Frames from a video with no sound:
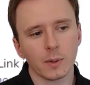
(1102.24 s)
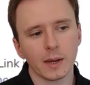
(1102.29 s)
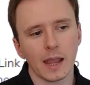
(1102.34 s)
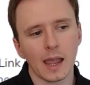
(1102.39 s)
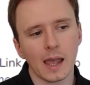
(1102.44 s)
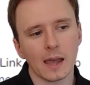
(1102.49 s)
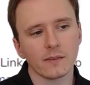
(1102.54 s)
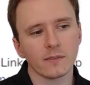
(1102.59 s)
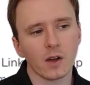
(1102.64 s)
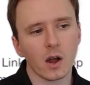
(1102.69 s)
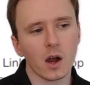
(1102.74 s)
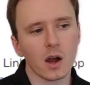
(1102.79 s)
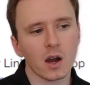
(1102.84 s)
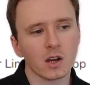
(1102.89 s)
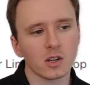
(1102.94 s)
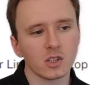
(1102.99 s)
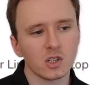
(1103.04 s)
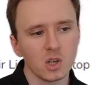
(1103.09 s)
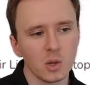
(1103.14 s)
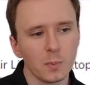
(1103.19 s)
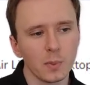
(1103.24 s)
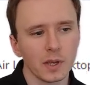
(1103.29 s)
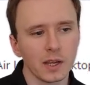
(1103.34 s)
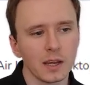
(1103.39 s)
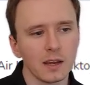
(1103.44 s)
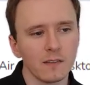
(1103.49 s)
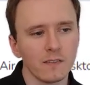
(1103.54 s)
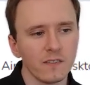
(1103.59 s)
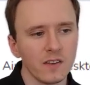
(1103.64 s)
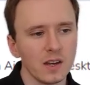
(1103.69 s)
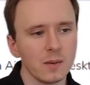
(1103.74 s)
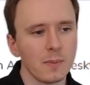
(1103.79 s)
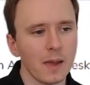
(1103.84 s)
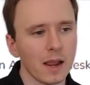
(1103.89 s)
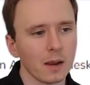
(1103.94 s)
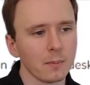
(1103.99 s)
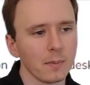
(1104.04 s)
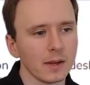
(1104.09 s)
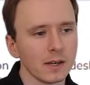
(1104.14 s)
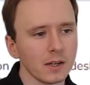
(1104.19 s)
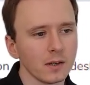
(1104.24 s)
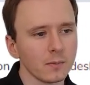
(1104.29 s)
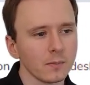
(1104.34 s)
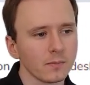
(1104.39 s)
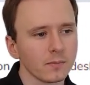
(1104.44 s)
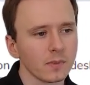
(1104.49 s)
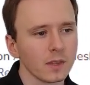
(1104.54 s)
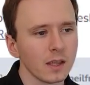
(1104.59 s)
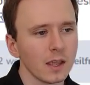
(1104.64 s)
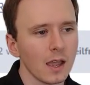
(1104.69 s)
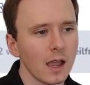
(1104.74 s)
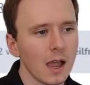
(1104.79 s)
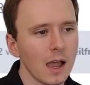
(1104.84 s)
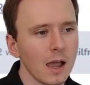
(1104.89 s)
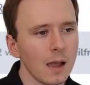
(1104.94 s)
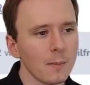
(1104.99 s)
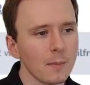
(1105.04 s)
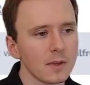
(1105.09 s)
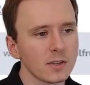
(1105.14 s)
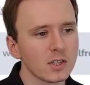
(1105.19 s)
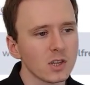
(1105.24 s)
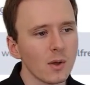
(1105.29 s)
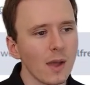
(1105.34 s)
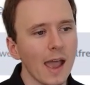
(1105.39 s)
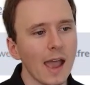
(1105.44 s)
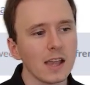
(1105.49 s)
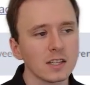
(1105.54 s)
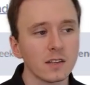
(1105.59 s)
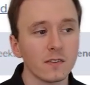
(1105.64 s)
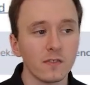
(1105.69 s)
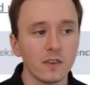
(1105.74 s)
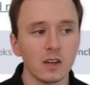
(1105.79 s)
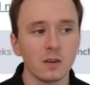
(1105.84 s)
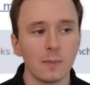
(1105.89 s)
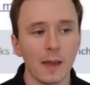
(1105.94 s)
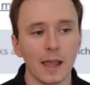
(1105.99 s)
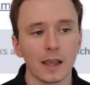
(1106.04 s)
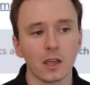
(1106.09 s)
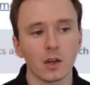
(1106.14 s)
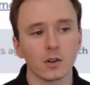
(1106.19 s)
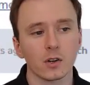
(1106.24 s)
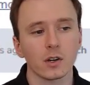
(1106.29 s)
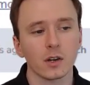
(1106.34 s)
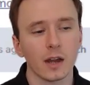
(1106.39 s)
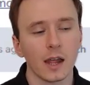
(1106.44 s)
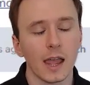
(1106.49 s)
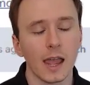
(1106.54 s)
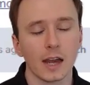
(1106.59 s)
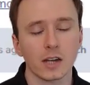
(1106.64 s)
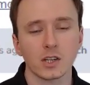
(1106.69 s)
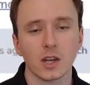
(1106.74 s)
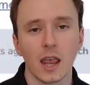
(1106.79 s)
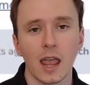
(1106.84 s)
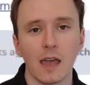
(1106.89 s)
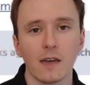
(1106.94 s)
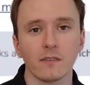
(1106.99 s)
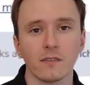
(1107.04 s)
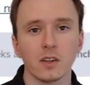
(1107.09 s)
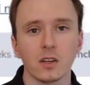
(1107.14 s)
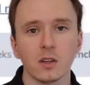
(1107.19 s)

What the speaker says: have our duplicate feedback menu. So as the feedback owner, I actually have the